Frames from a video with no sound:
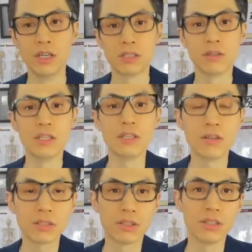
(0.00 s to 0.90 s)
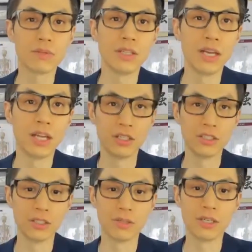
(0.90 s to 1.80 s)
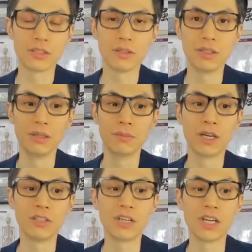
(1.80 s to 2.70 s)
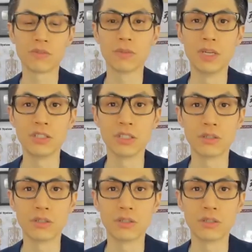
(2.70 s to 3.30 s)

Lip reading: So it all starts with energy, right? So in my transformation